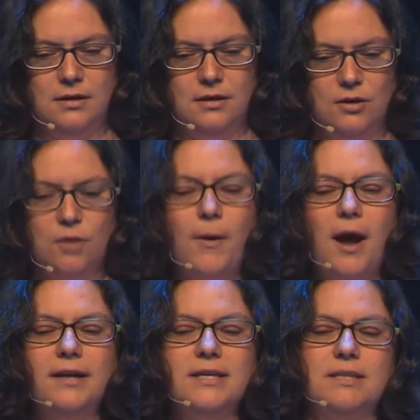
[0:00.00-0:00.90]
Your
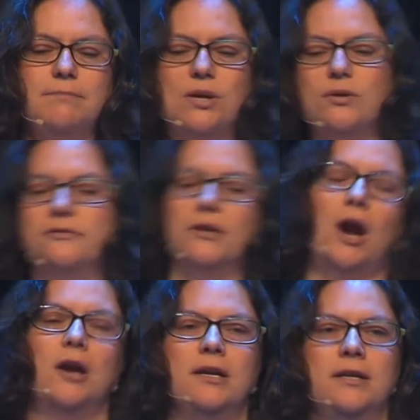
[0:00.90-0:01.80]
product is a beautiful
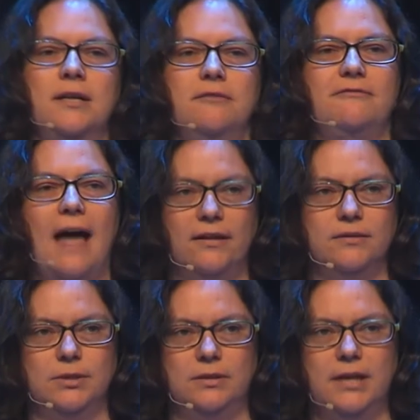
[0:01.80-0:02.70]
garden of
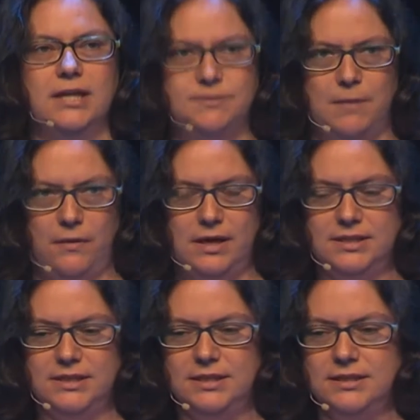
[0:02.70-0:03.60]
valuable
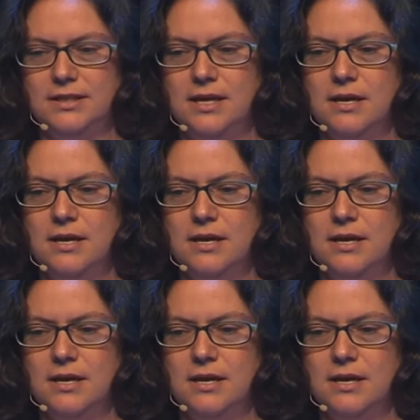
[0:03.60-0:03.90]
experiences.